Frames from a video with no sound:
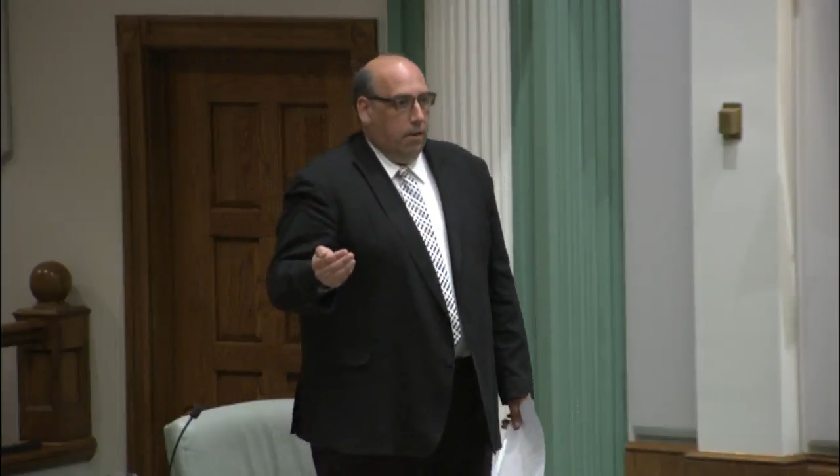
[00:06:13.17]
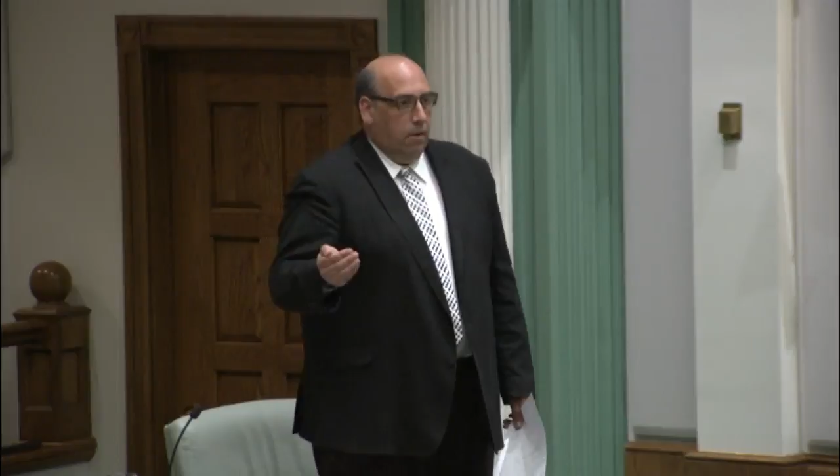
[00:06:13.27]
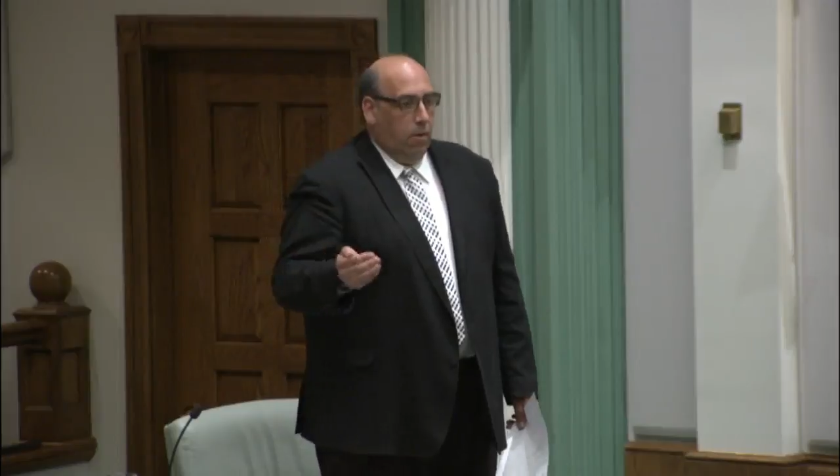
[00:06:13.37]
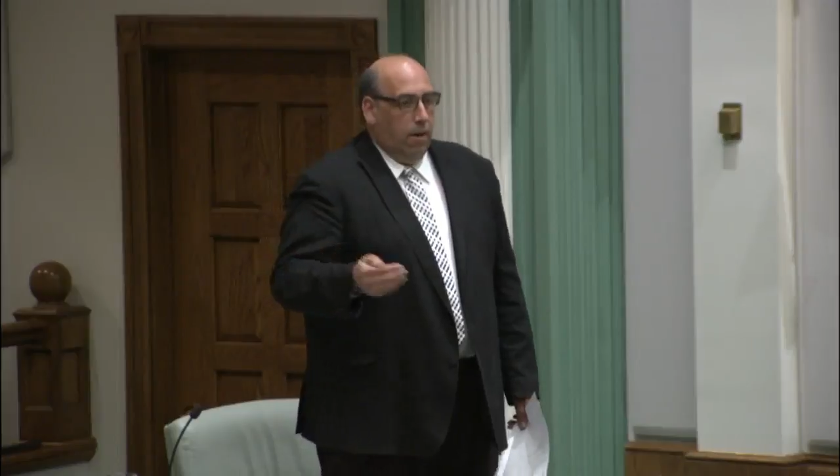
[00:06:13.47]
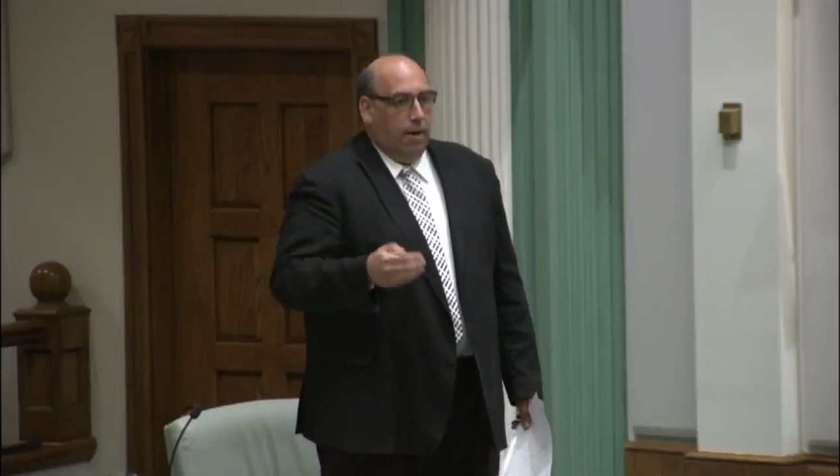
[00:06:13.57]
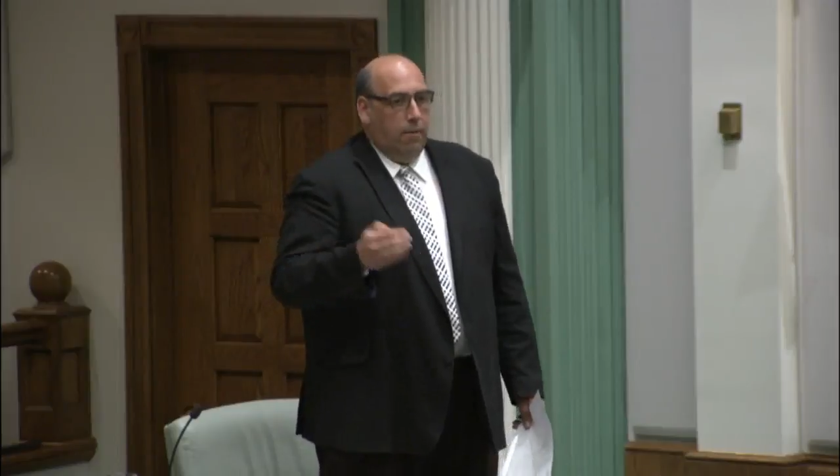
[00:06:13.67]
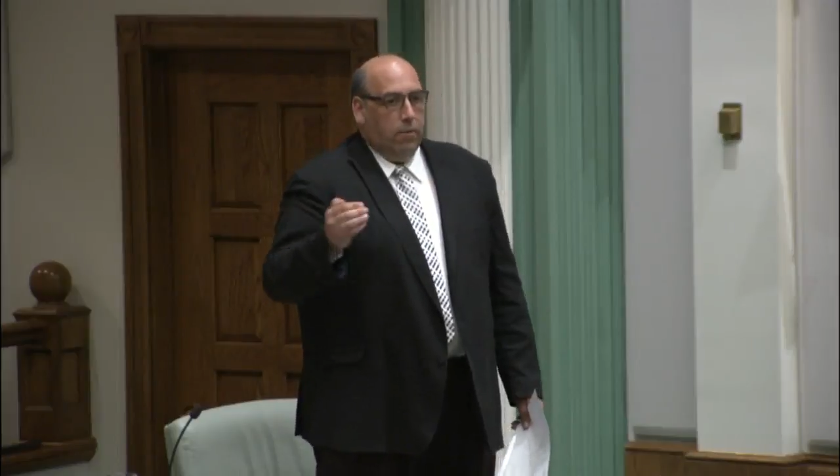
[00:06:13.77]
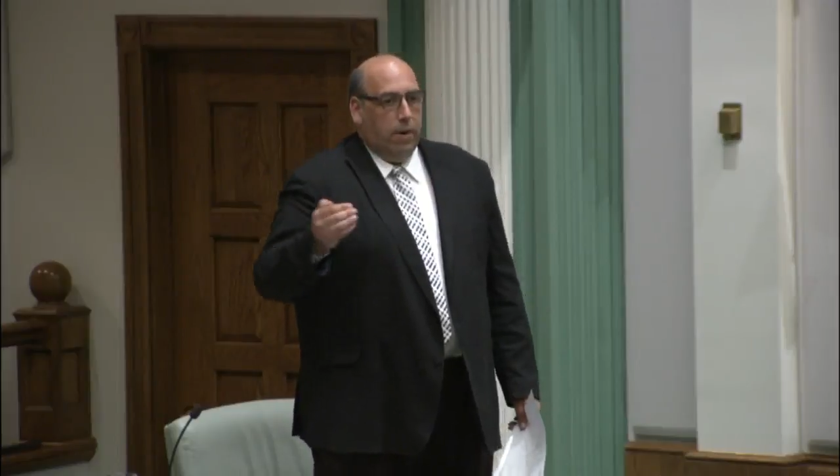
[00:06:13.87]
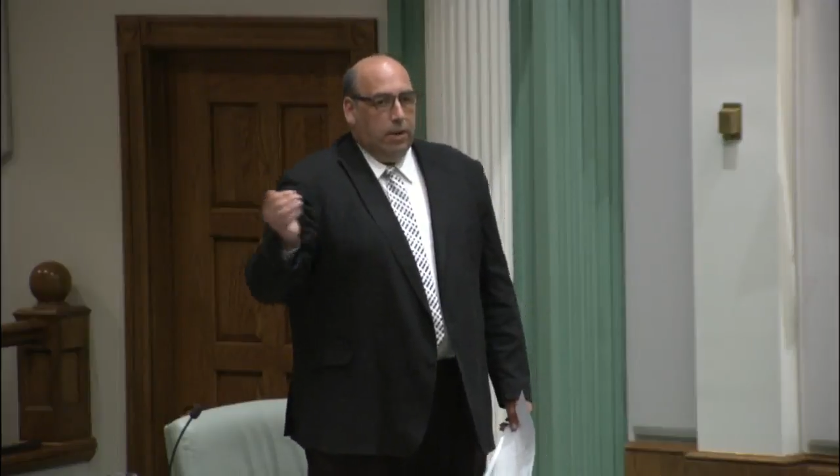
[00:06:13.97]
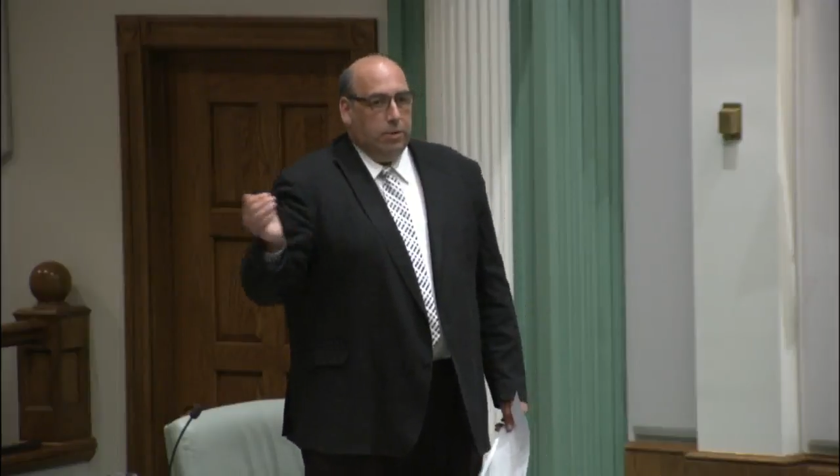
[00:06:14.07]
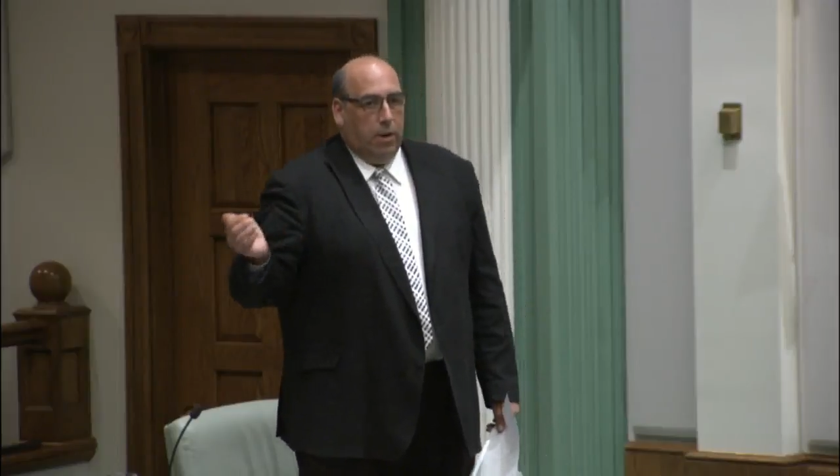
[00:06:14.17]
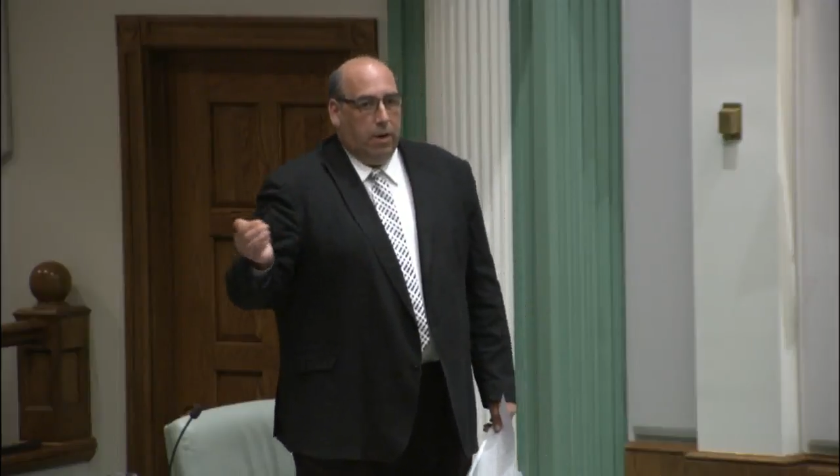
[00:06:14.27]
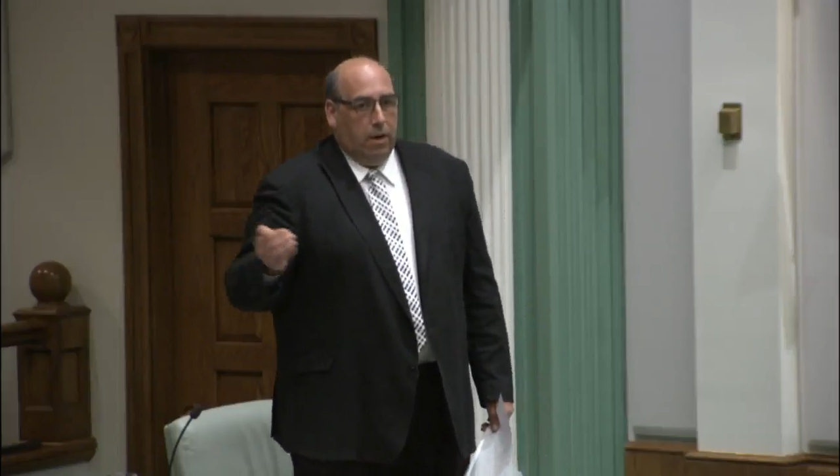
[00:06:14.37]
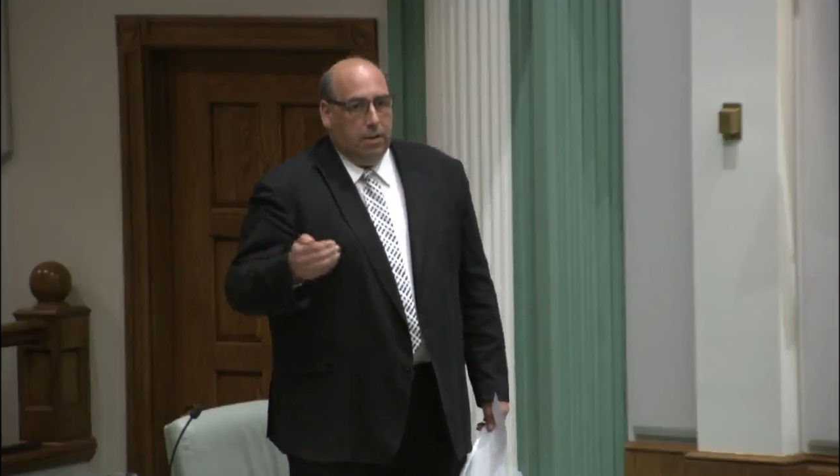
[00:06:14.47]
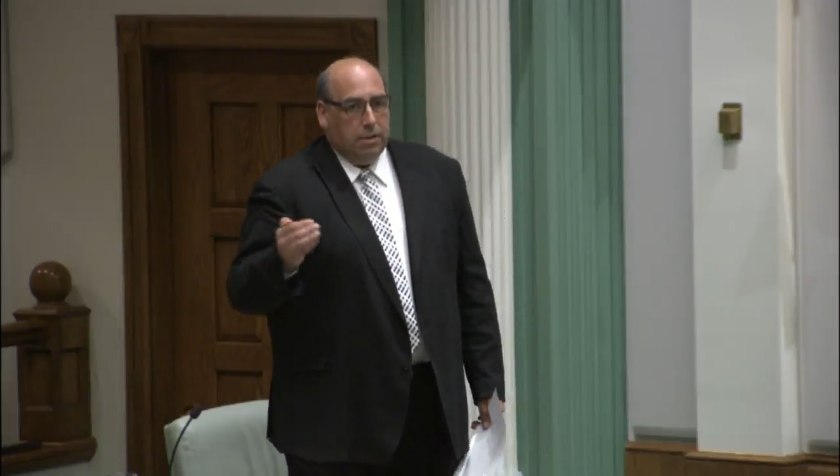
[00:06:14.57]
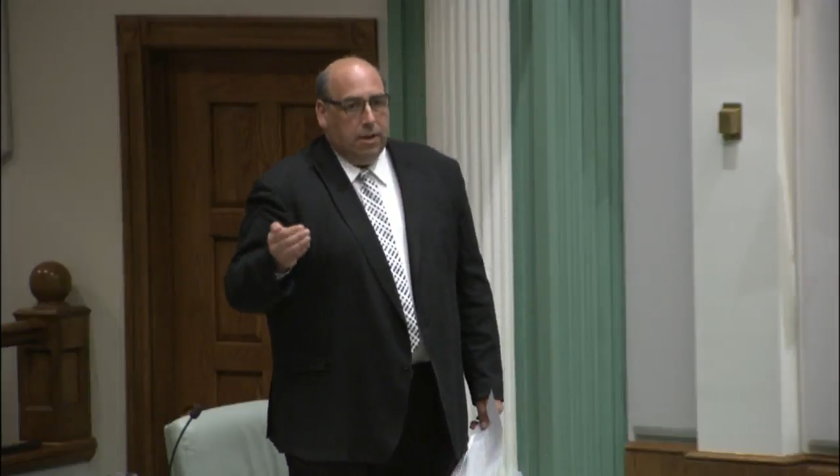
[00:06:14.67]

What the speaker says: who are outraged by all these